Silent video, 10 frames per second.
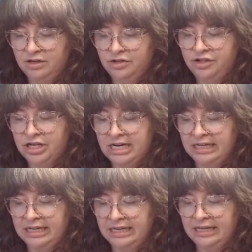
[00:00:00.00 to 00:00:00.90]

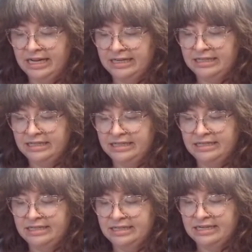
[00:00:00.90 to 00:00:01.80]
gently like
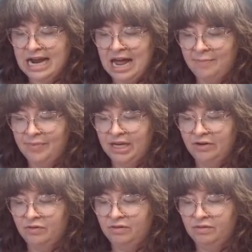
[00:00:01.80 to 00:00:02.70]
tap
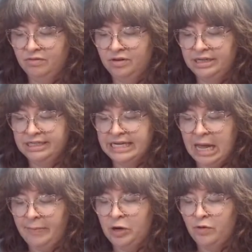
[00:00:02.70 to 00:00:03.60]
and
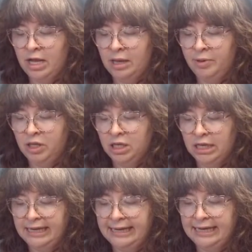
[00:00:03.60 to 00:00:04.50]
rub,
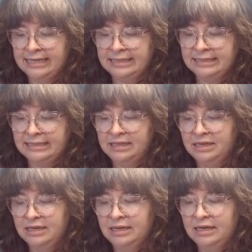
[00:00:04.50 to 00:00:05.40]
I guess.
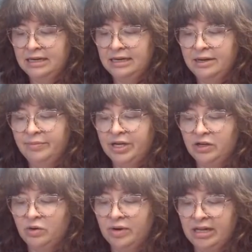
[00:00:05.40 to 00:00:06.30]
But you
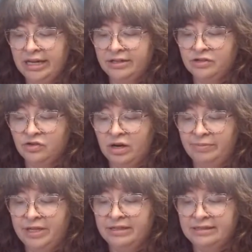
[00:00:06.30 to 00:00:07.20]
don't want to like
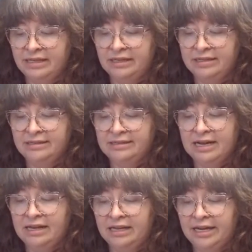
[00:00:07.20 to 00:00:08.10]
scrub this thing. This is
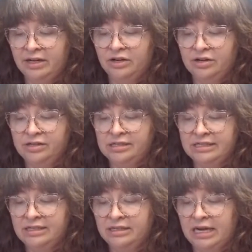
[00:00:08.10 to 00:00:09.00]
not like you're
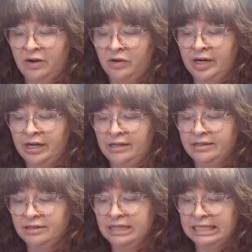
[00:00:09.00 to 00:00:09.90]
scouring a
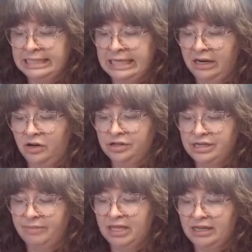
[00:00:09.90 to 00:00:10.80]
sink or
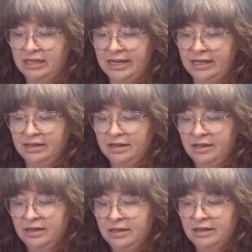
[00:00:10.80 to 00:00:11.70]
something. Like,
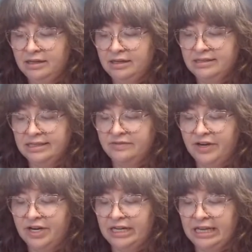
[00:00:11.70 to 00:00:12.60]
this is
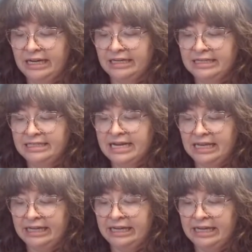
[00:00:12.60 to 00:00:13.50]
very like
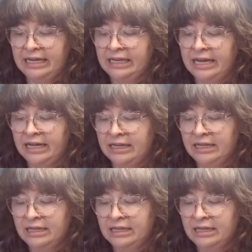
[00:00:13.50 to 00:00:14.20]
delicate, like,